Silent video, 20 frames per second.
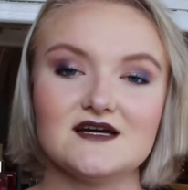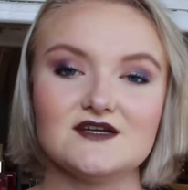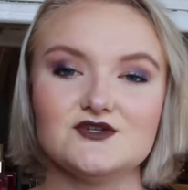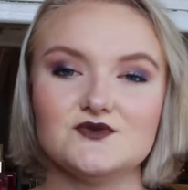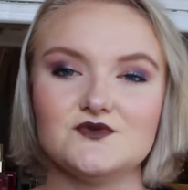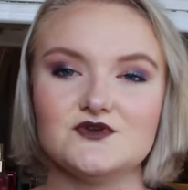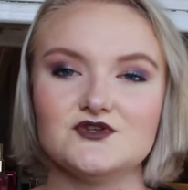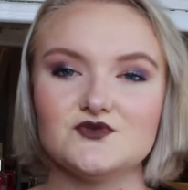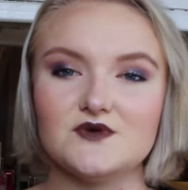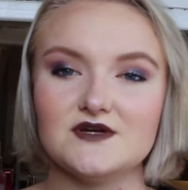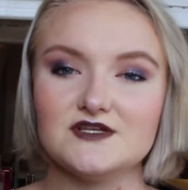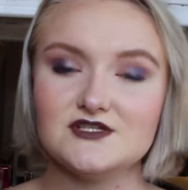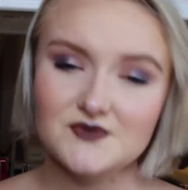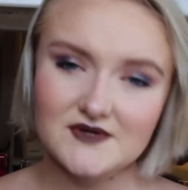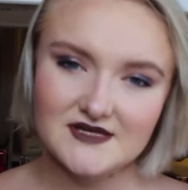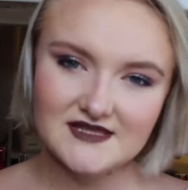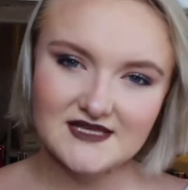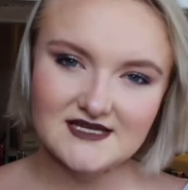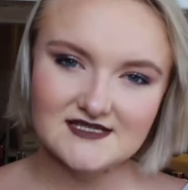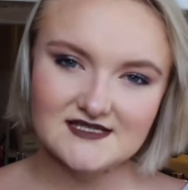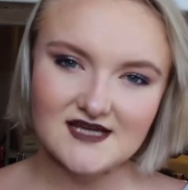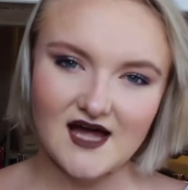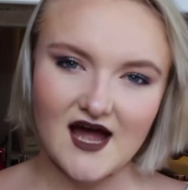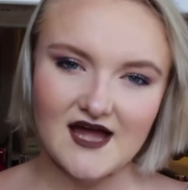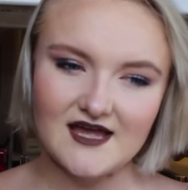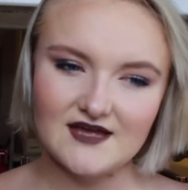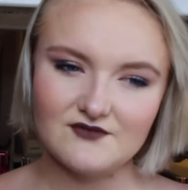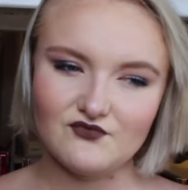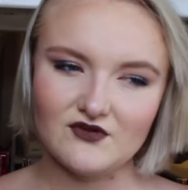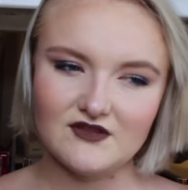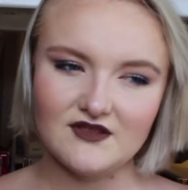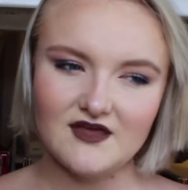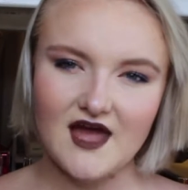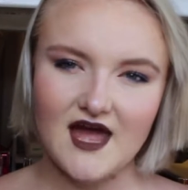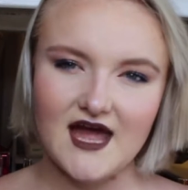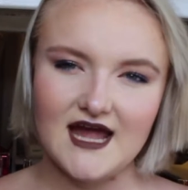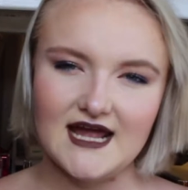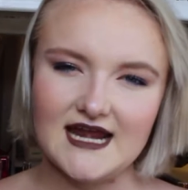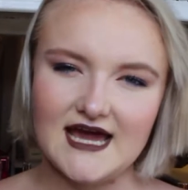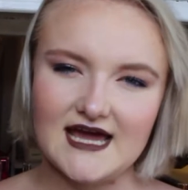I do enjoy doing this. I really
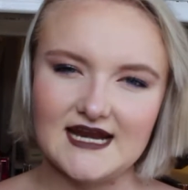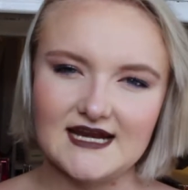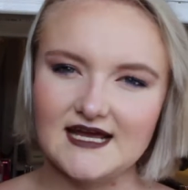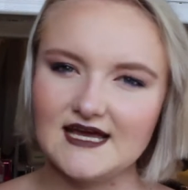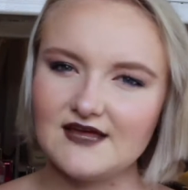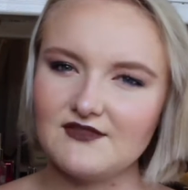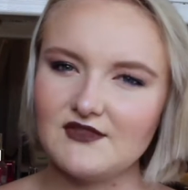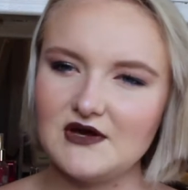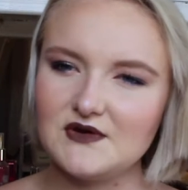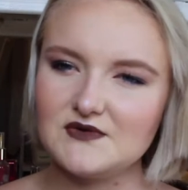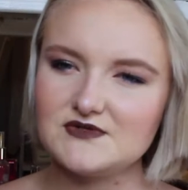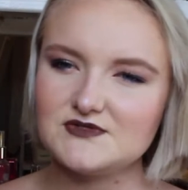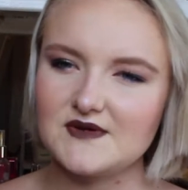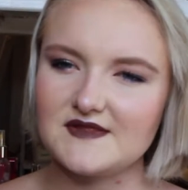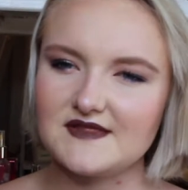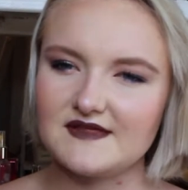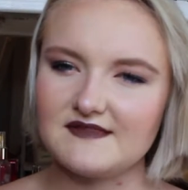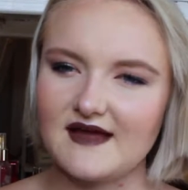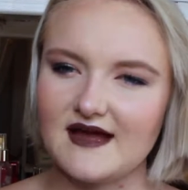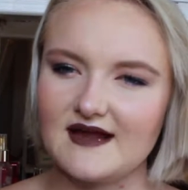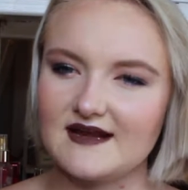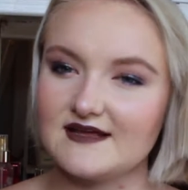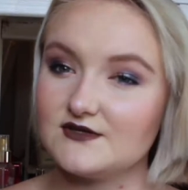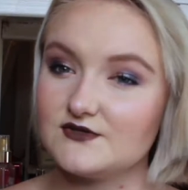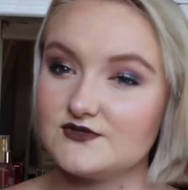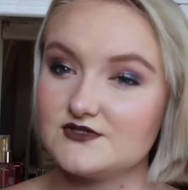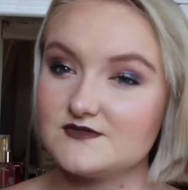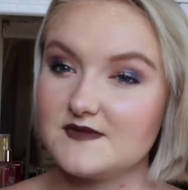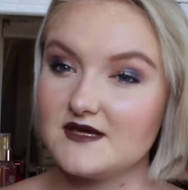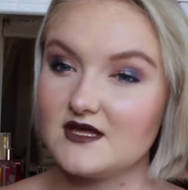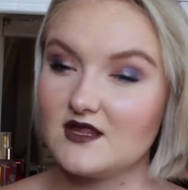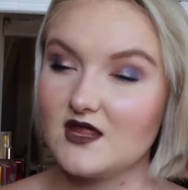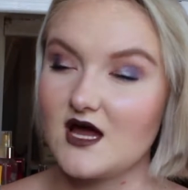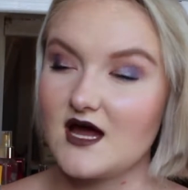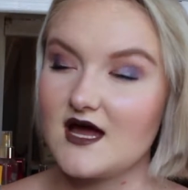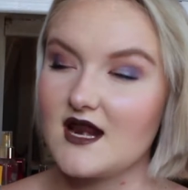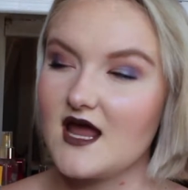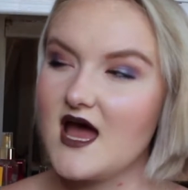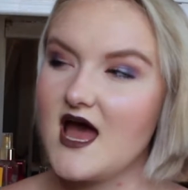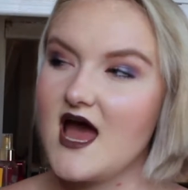hate editing though, so I think that hinders me a
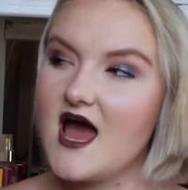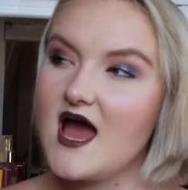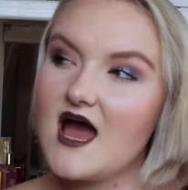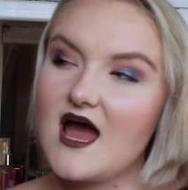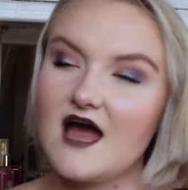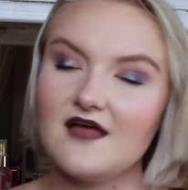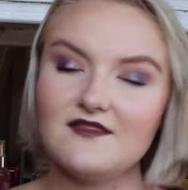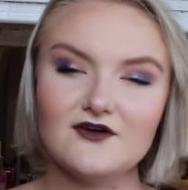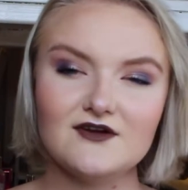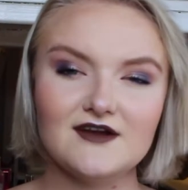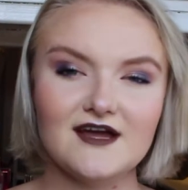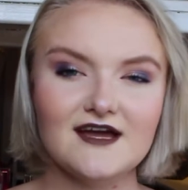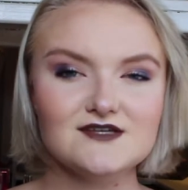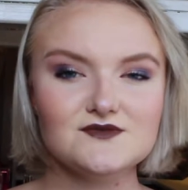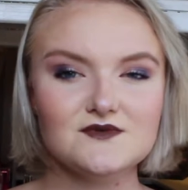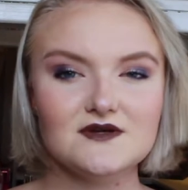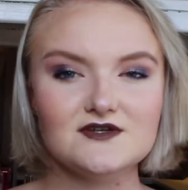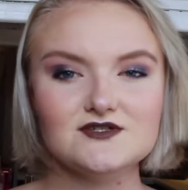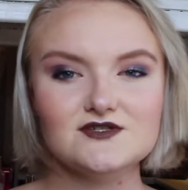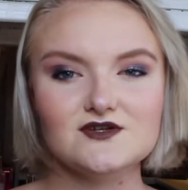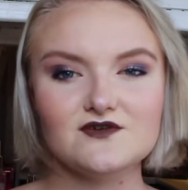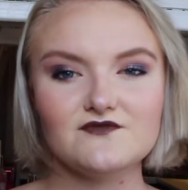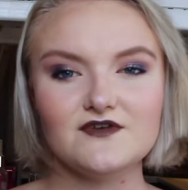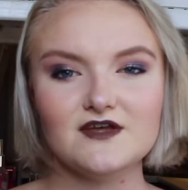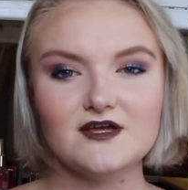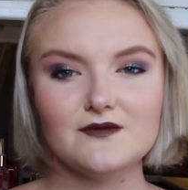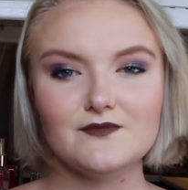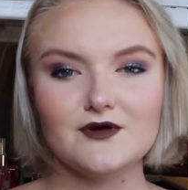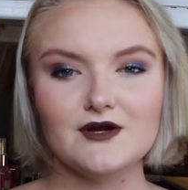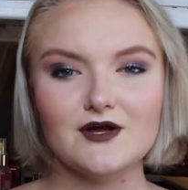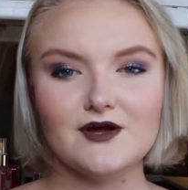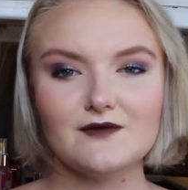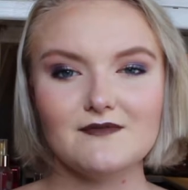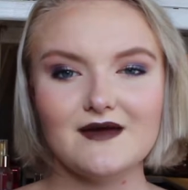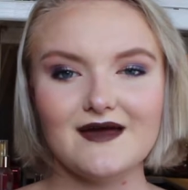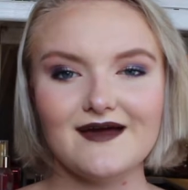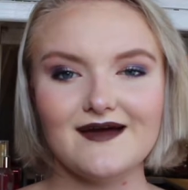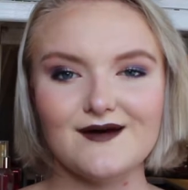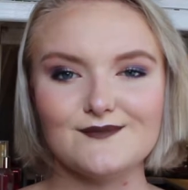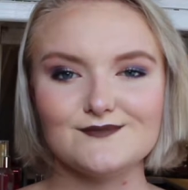lot. And there are days when I just don't feel like putting on
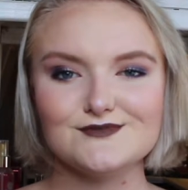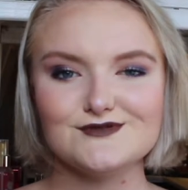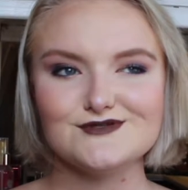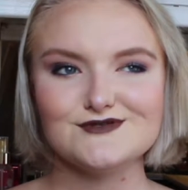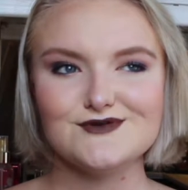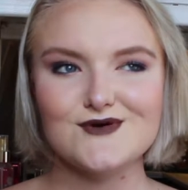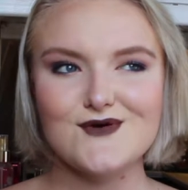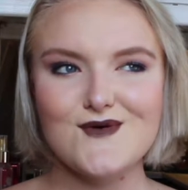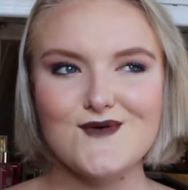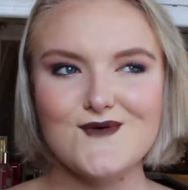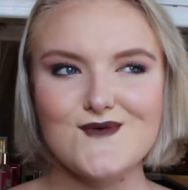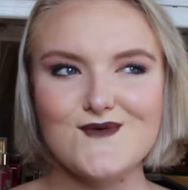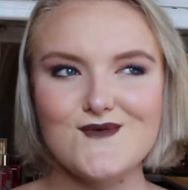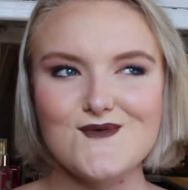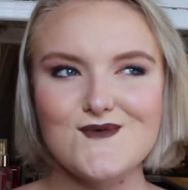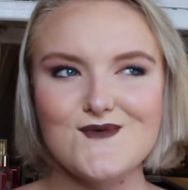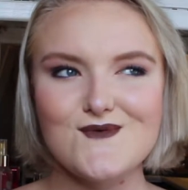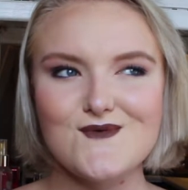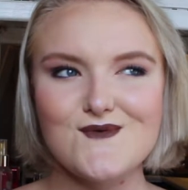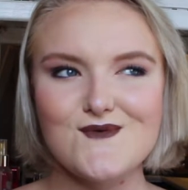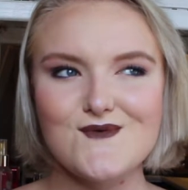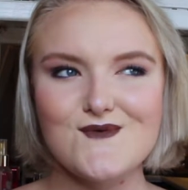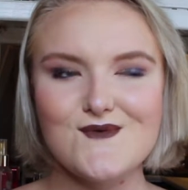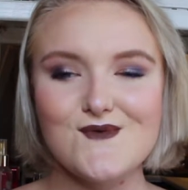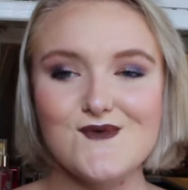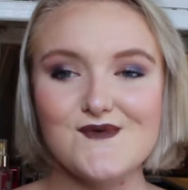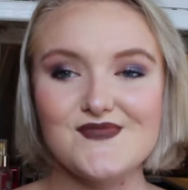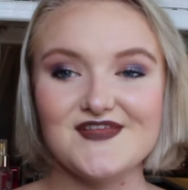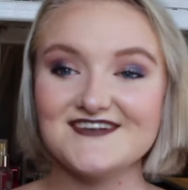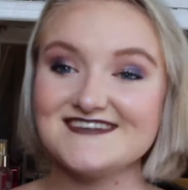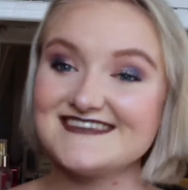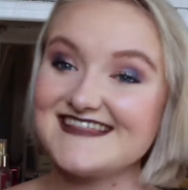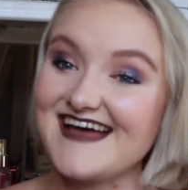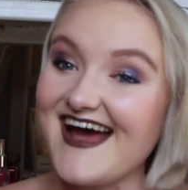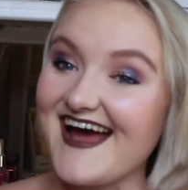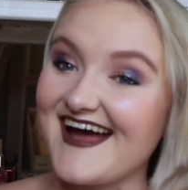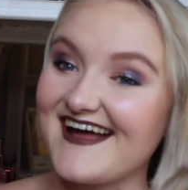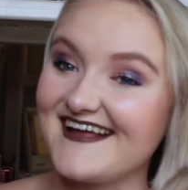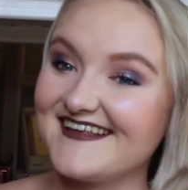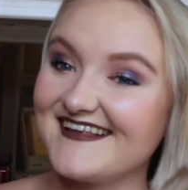makeup, so there's
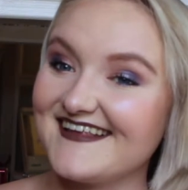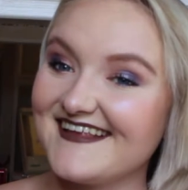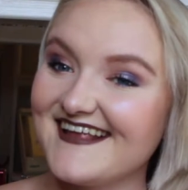that.